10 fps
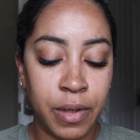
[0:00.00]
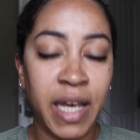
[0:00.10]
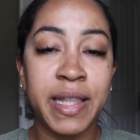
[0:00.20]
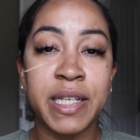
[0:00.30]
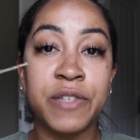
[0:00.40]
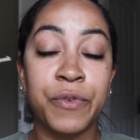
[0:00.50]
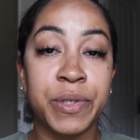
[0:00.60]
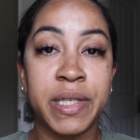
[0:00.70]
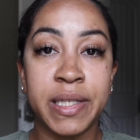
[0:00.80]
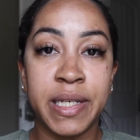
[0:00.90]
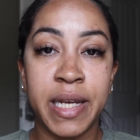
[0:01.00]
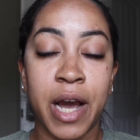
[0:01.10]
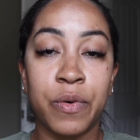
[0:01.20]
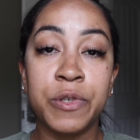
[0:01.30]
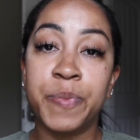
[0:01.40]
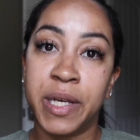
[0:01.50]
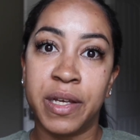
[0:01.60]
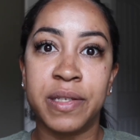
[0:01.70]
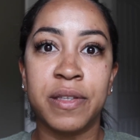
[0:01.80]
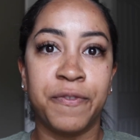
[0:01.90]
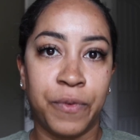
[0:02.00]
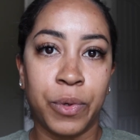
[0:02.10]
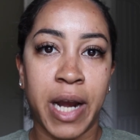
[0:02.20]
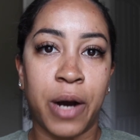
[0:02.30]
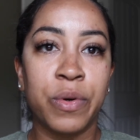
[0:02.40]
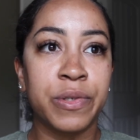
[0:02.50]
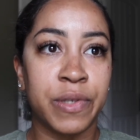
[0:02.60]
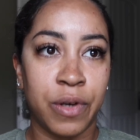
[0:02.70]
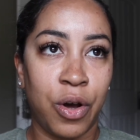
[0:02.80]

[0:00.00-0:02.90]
and that's for 16 hours because the 4 hours